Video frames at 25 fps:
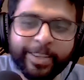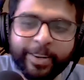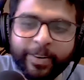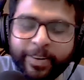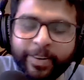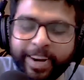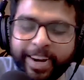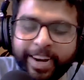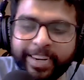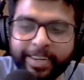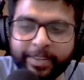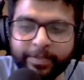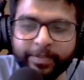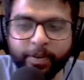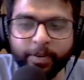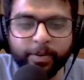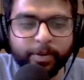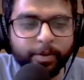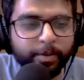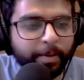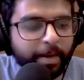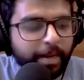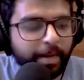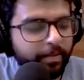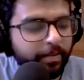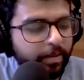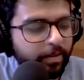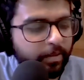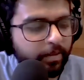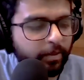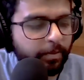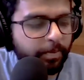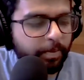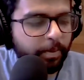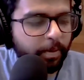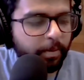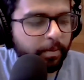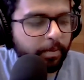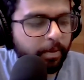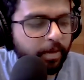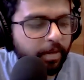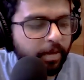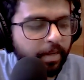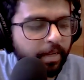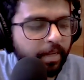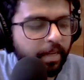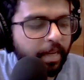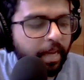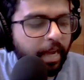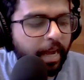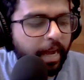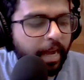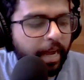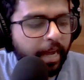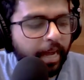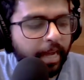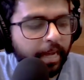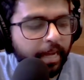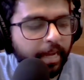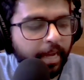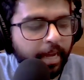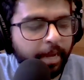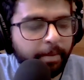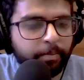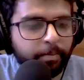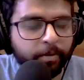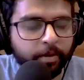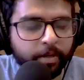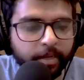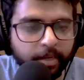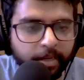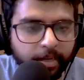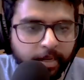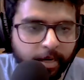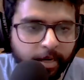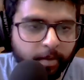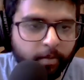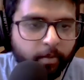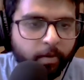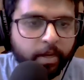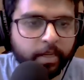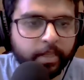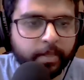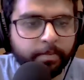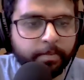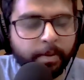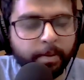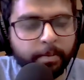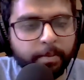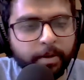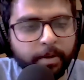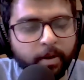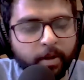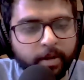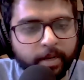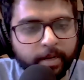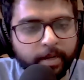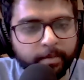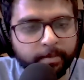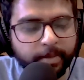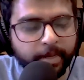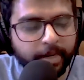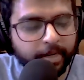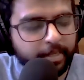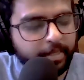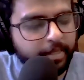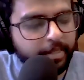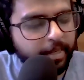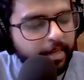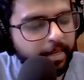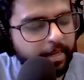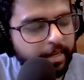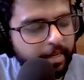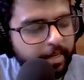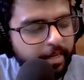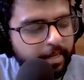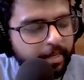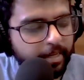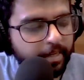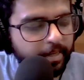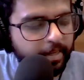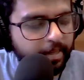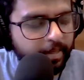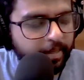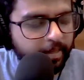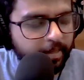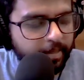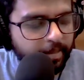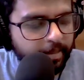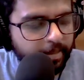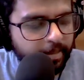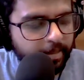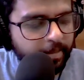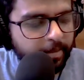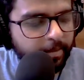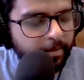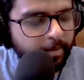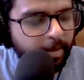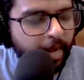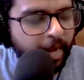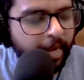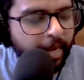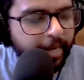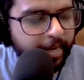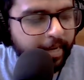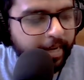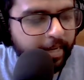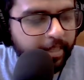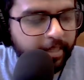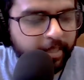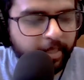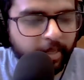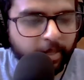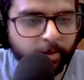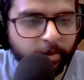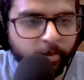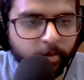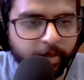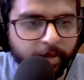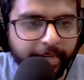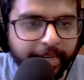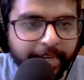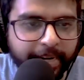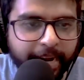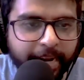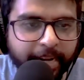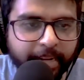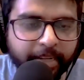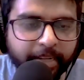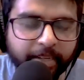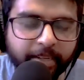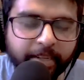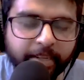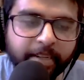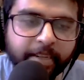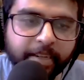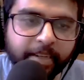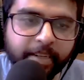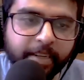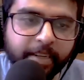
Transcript: you know what I did for Kumar Varun's promo? I hmm. I put a little voice bubble on him that said, uh, uh, "I ate tandoori dragon."